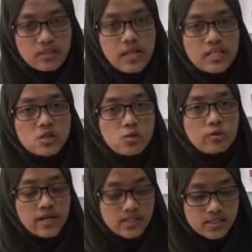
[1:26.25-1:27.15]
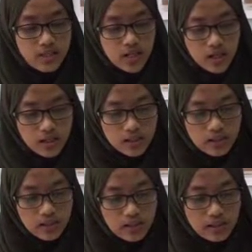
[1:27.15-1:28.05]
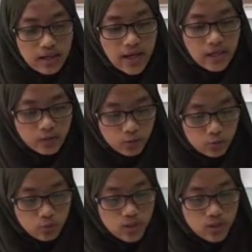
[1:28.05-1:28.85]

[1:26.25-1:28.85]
that is known as ACRO.